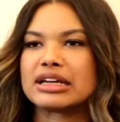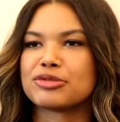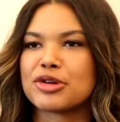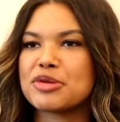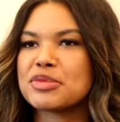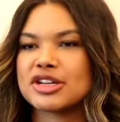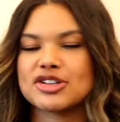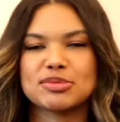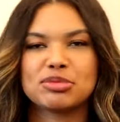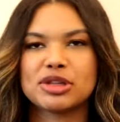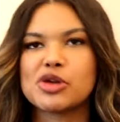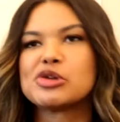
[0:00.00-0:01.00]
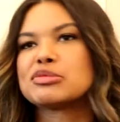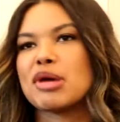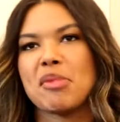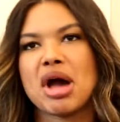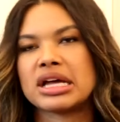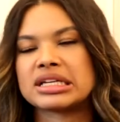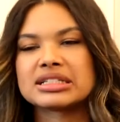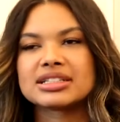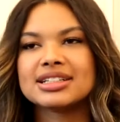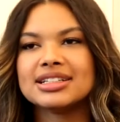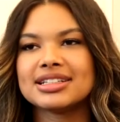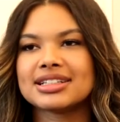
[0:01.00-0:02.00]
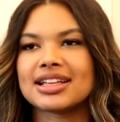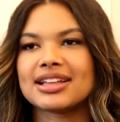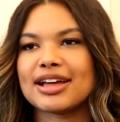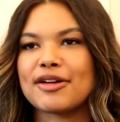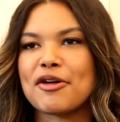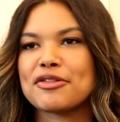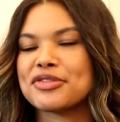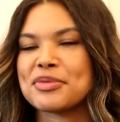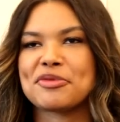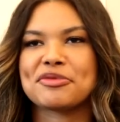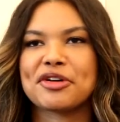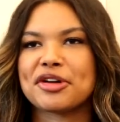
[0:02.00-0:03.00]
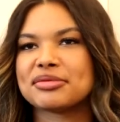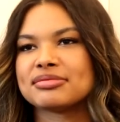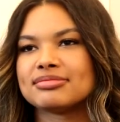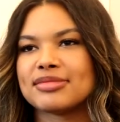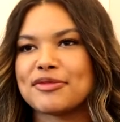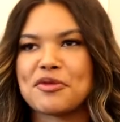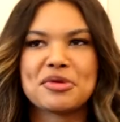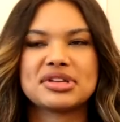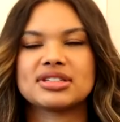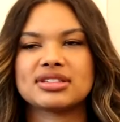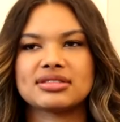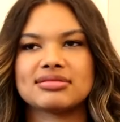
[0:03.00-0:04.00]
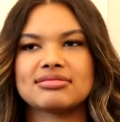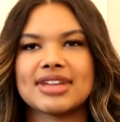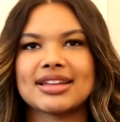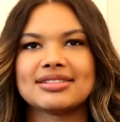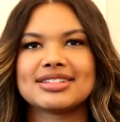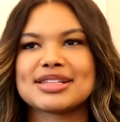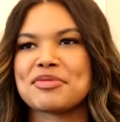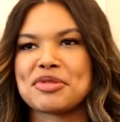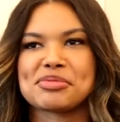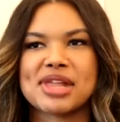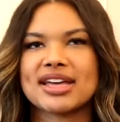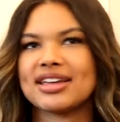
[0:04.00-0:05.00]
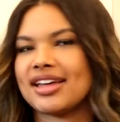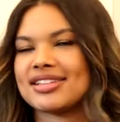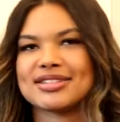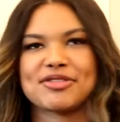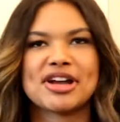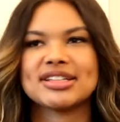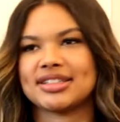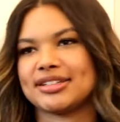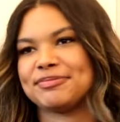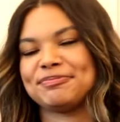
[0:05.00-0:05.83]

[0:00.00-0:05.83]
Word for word: in a room and it just blows my mind that like all of them have heard my voice and some of them like it. It's crazy.